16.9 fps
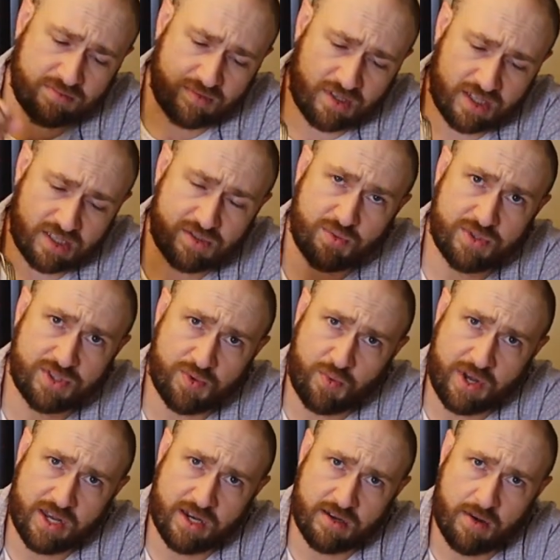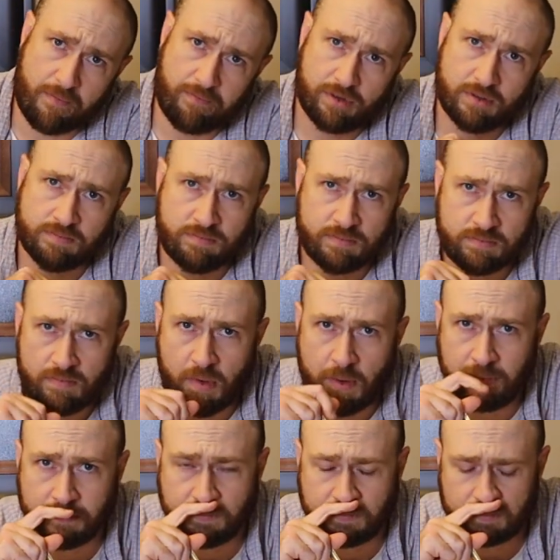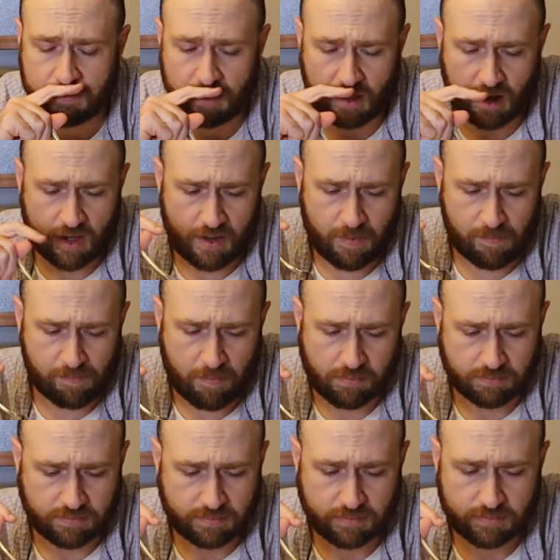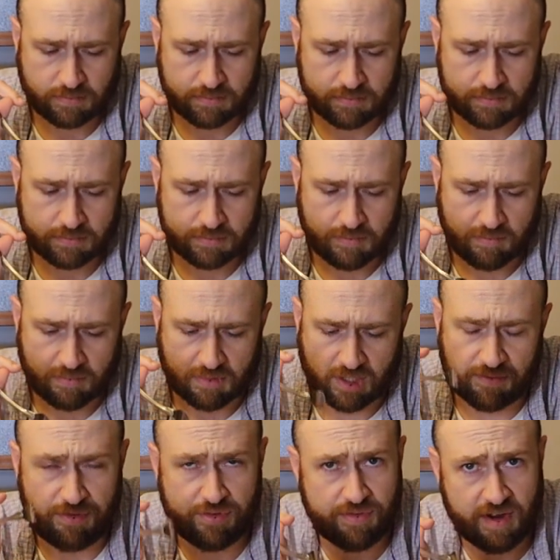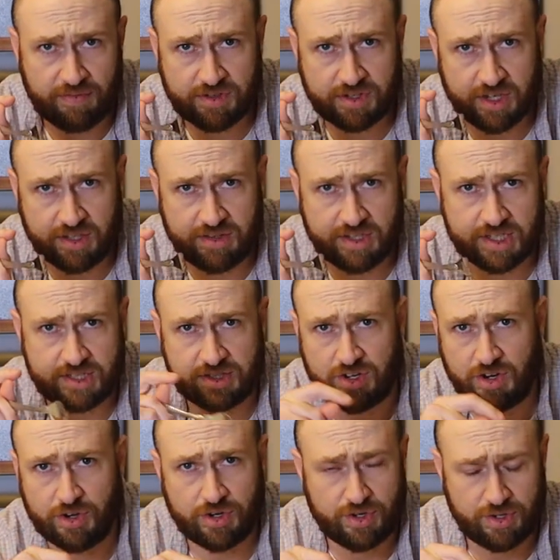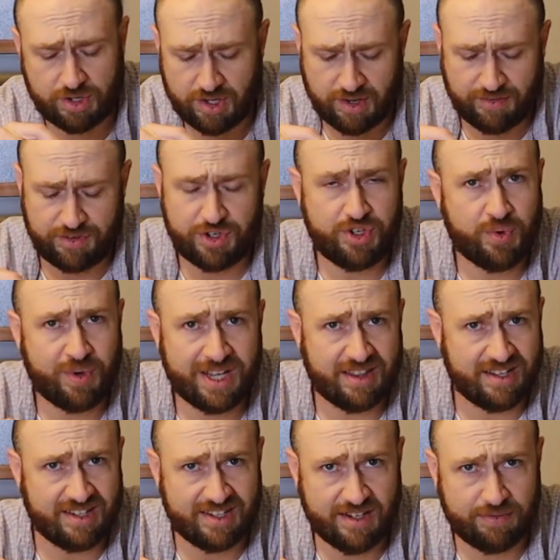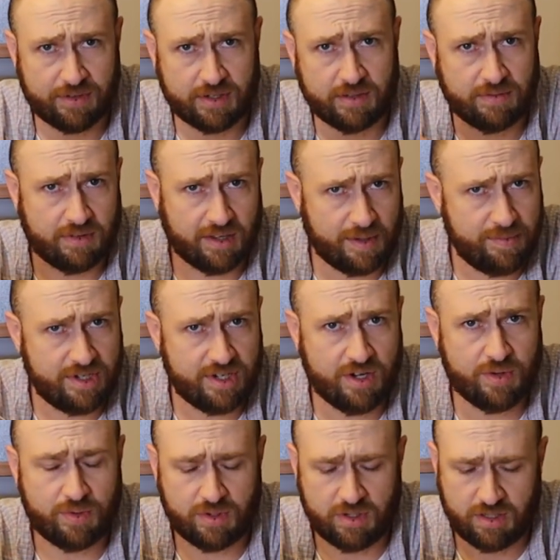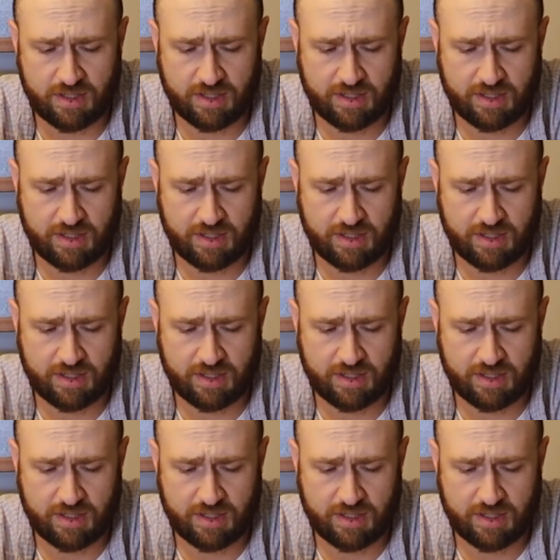This was a win. If you've ever done this, or if you do anything different, let me know.